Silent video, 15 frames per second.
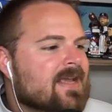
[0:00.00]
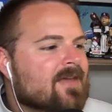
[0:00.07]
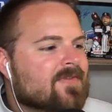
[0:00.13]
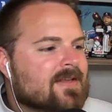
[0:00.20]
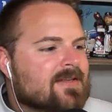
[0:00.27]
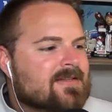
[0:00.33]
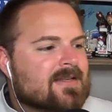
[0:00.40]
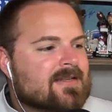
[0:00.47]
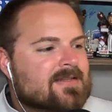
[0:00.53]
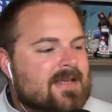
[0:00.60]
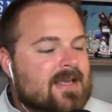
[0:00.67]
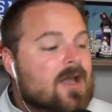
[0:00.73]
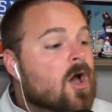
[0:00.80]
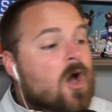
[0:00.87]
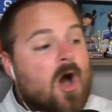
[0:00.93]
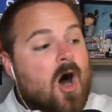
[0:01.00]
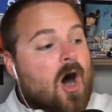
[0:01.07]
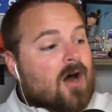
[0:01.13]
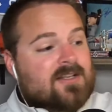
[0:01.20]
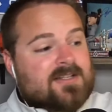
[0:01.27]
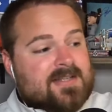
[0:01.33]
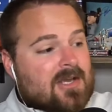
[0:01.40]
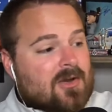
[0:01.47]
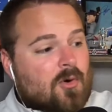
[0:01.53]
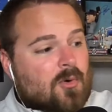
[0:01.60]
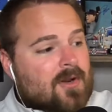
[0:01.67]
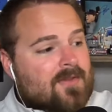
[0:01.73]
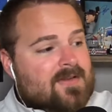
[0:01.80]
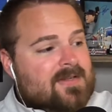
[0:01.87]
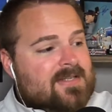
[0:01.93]
I think Tennessee, honestly,
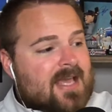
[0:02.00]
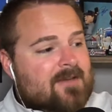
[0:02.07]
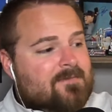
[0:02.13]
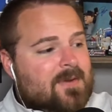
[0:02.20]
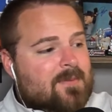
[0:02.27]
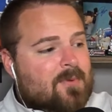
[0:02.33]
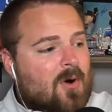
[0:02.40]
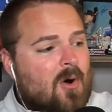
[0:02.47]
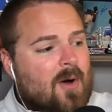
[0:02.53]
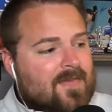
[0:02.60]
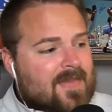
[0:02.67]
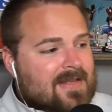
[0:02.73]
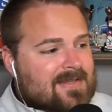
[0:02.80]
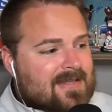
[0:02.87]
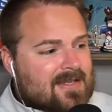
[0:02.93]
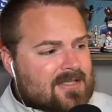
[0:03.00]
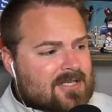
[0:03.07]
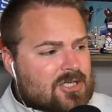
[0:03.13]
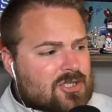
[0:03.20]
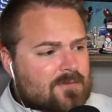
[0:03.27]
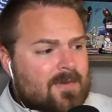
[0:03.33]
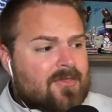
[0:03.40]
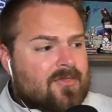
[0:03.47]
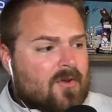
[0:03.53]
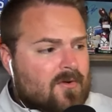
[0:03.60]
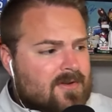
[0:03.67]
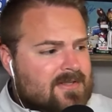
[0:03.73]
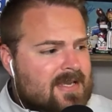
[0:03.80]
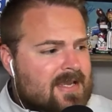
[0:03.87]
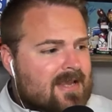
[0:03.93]
according to this AP poll, I think Tennessee should be
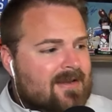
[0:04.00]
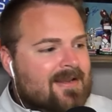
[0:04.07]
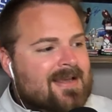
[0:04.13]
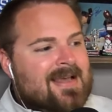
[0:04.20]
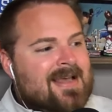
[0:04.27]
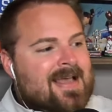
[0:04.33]
13.